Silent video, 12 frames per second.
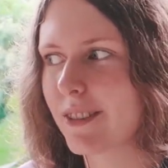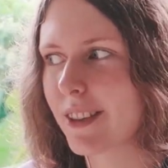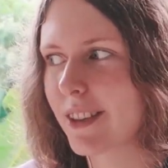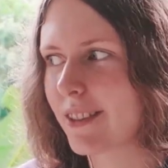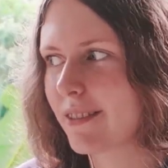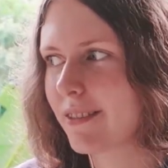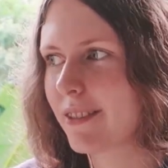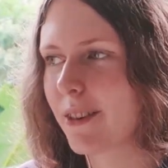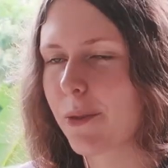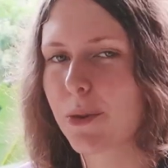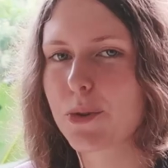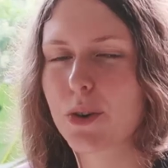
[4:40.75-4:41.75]
like
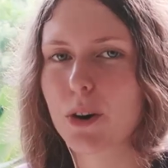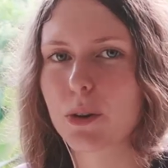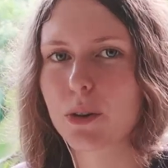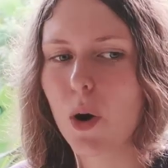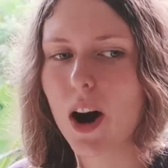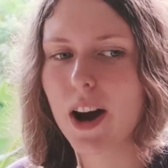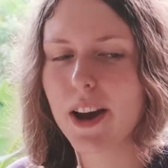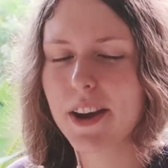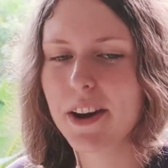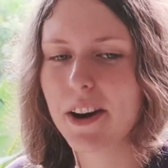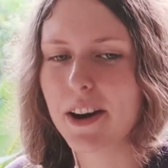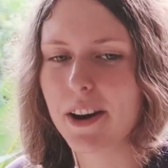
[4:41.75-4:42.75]
on the road,
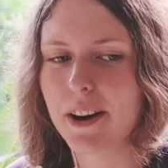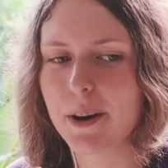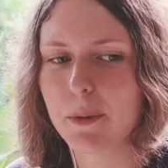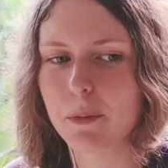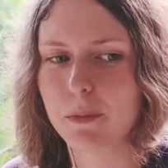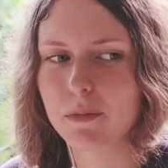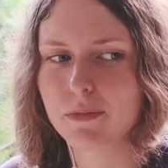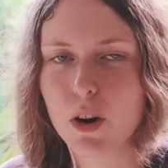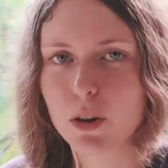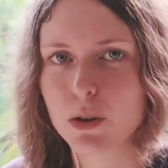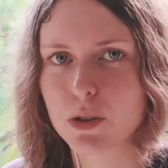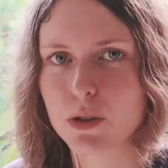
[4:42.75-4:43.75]
why I am
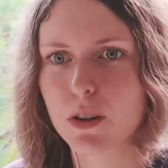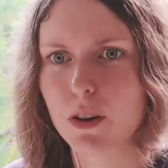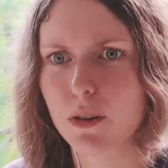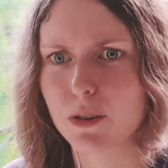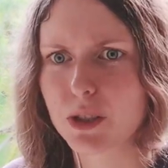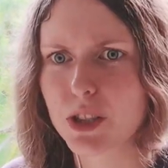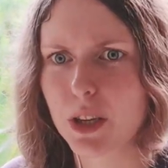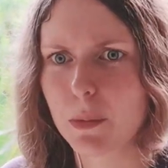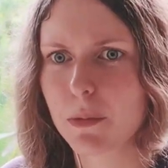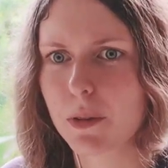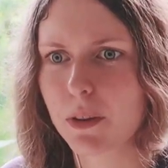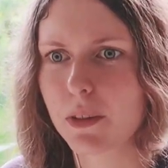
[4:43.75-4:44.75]
focused on
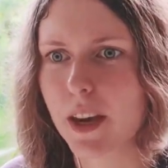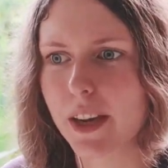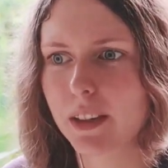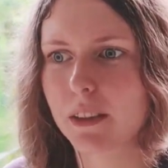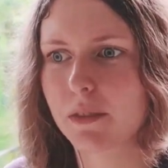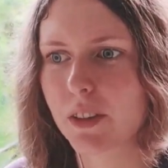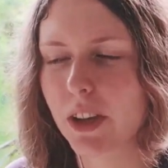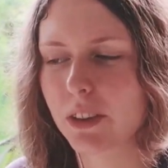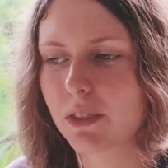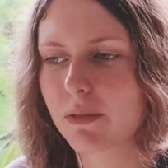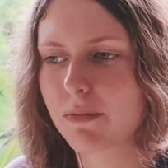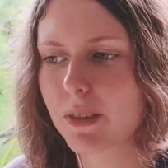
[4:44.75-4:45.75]
something negative that